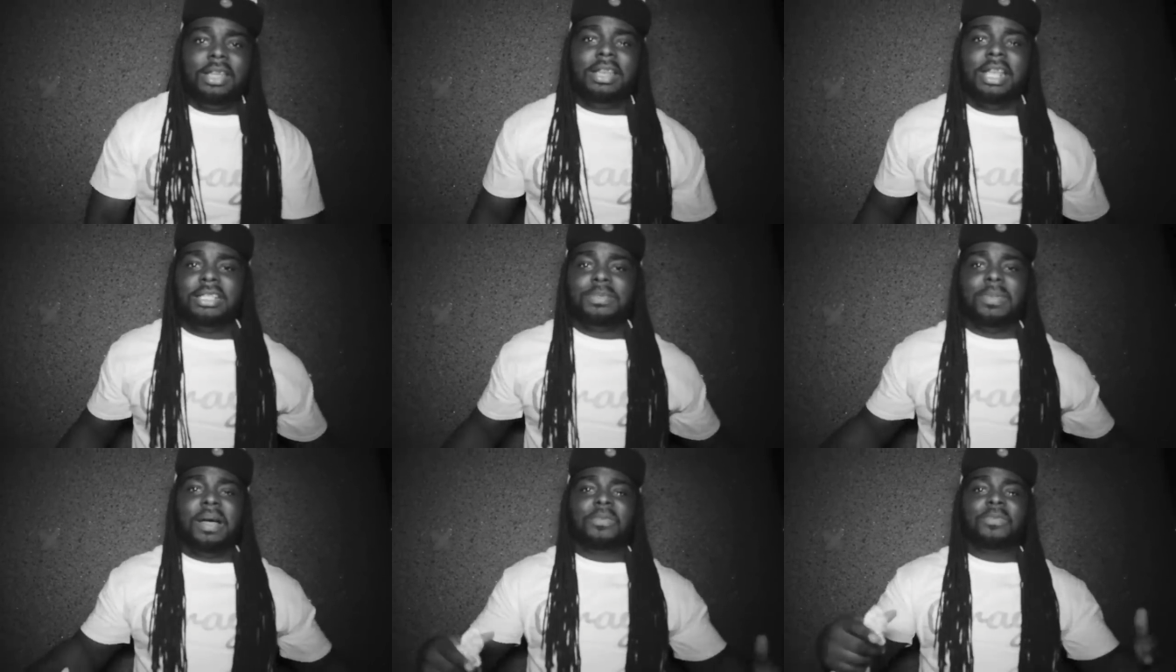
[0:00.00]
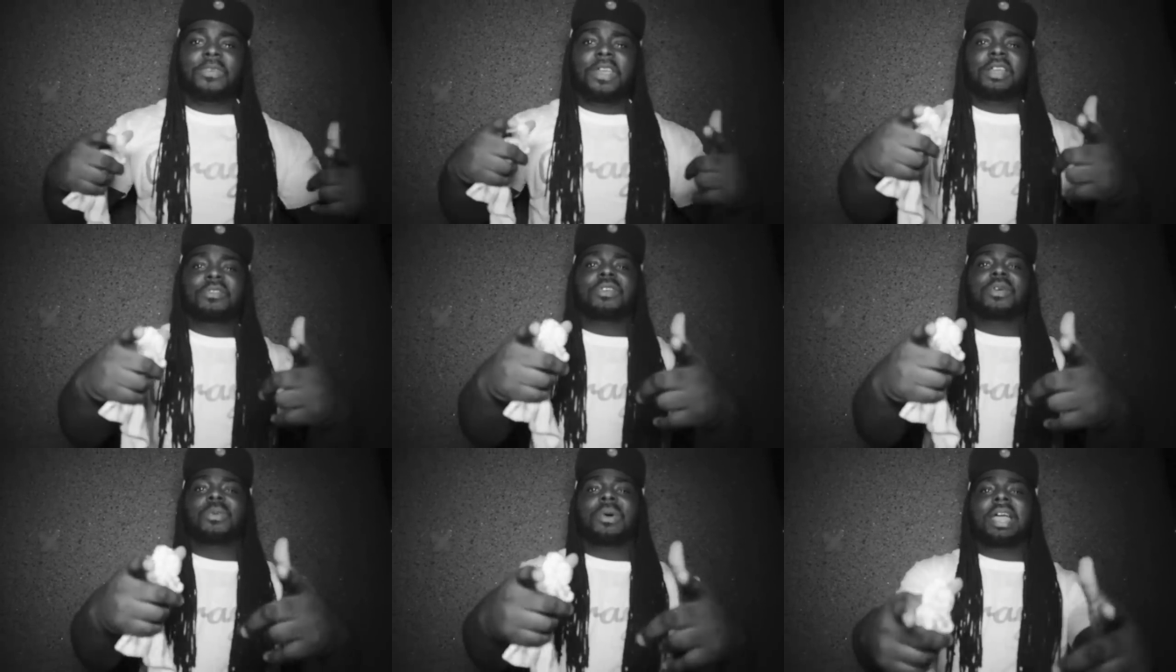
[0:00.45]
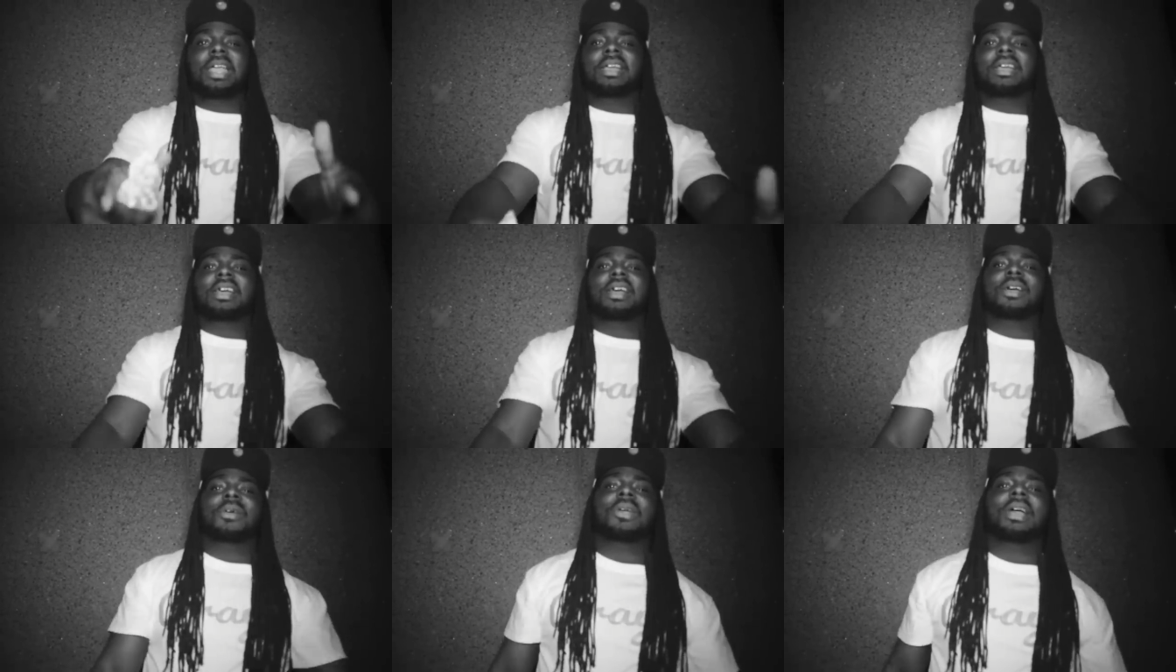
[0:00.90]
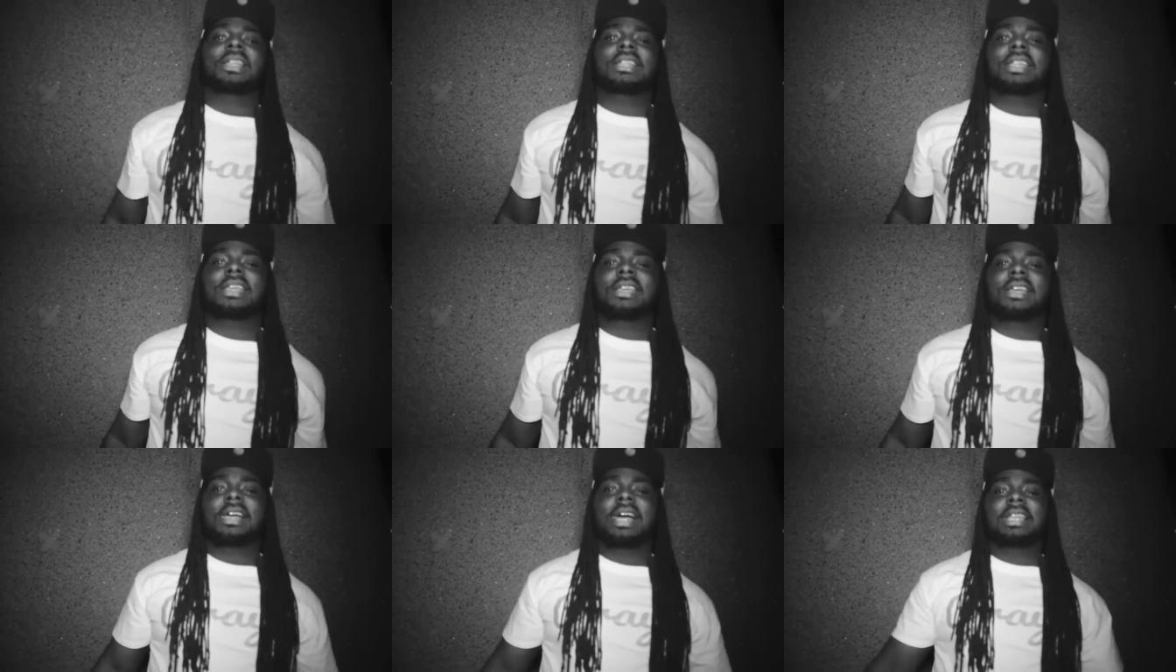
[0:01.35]
That's my favorite white girl right
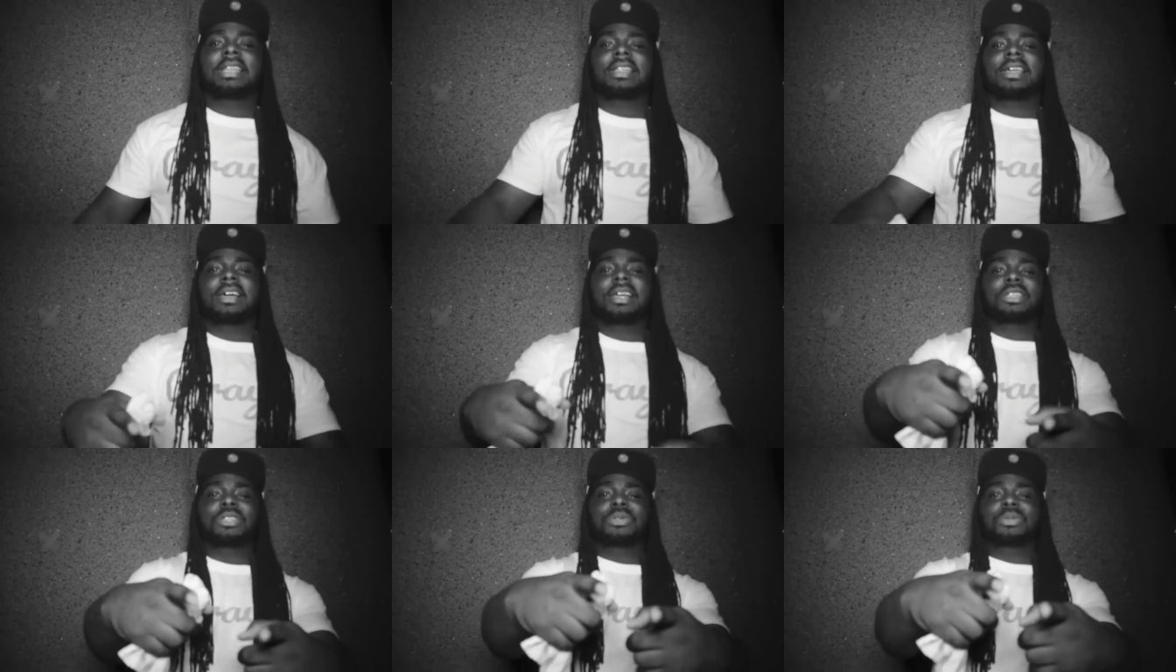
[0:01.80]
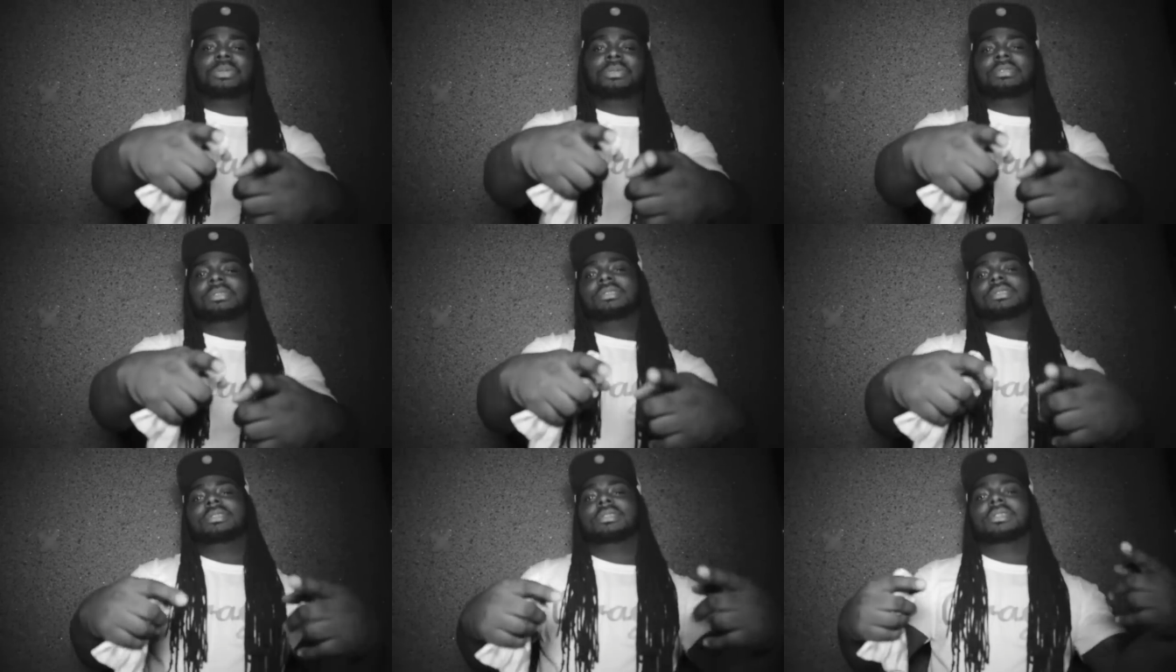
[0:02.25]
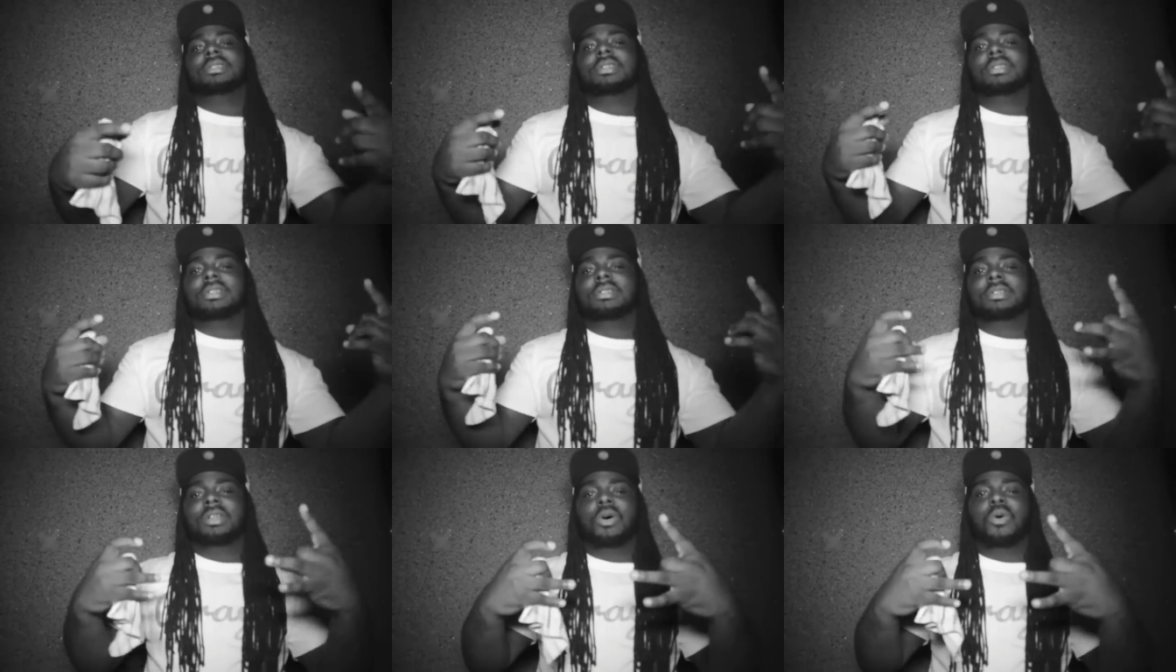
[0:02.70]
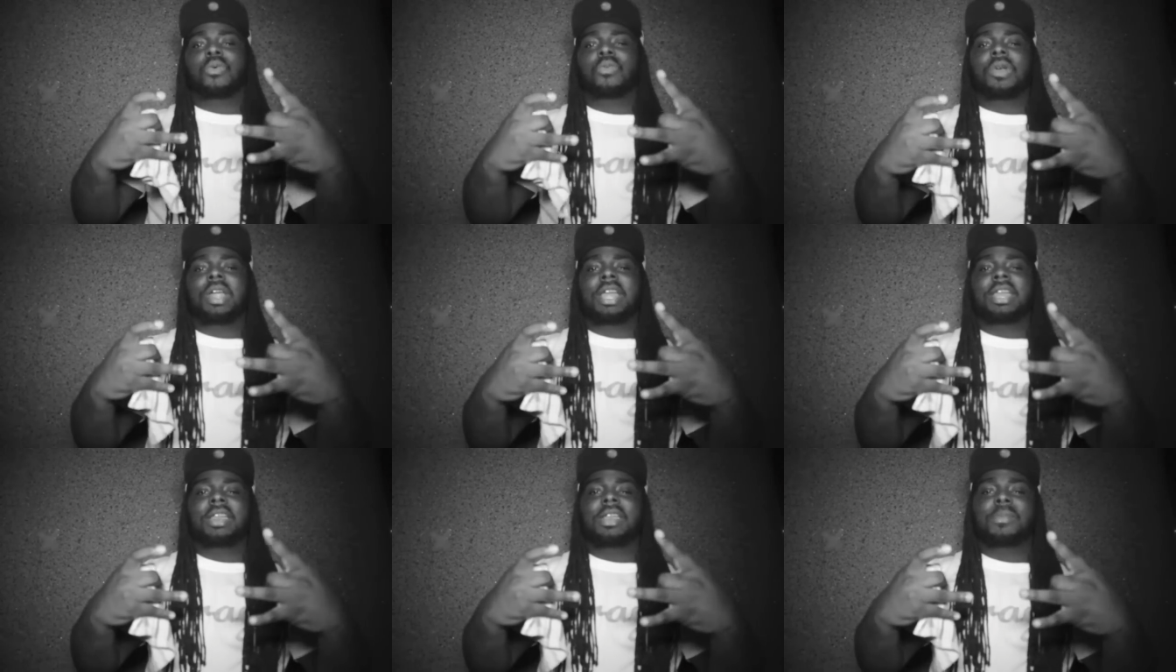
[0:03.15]
there. I love you. Old
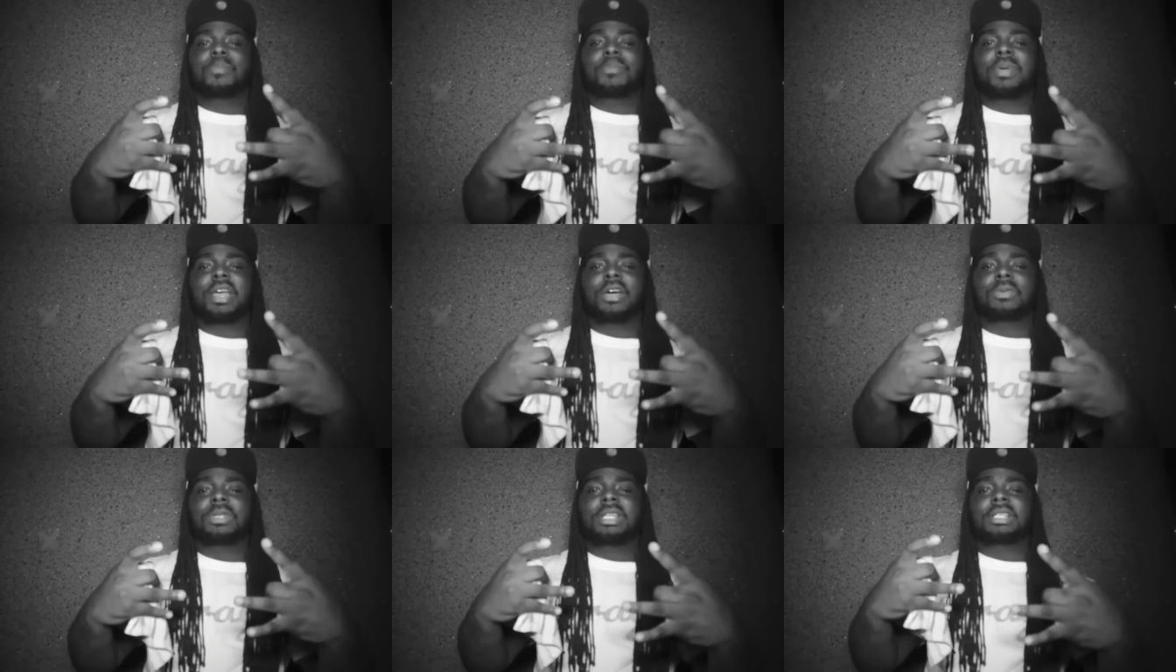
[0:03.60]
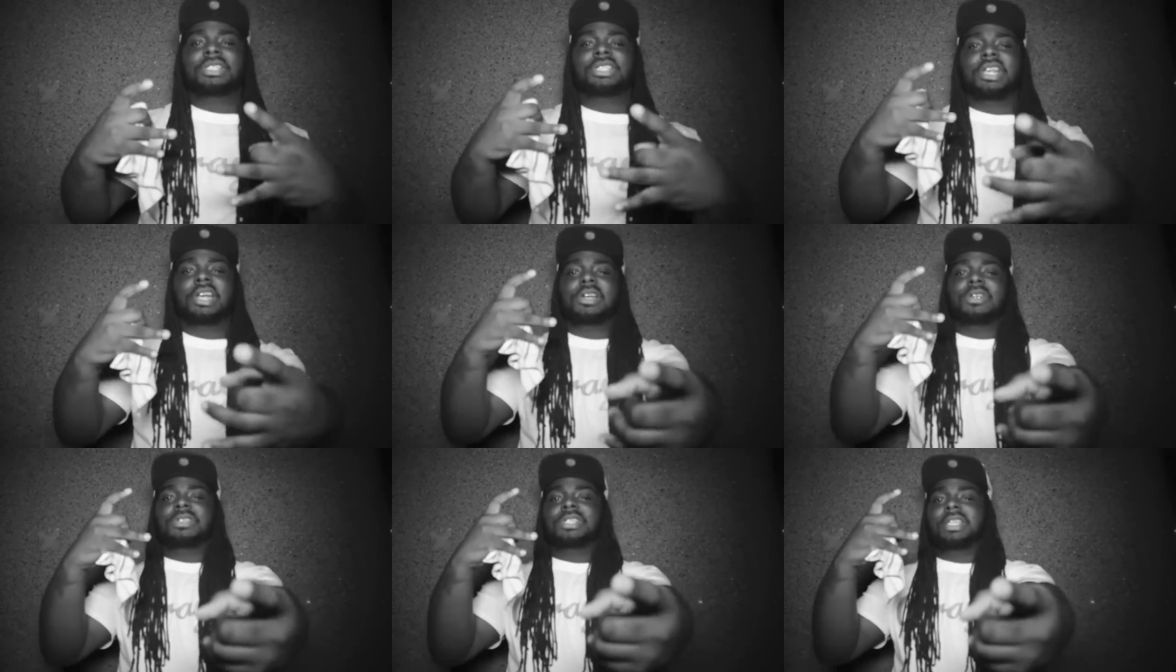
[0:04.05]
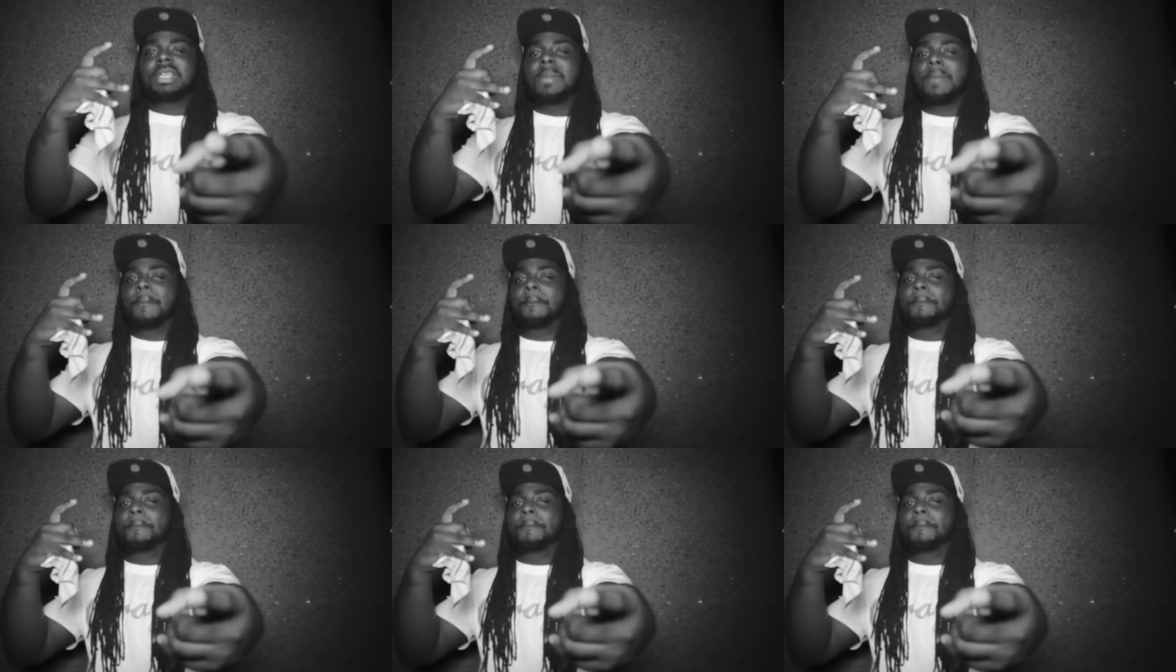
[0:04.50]
Red in the building, Jersey.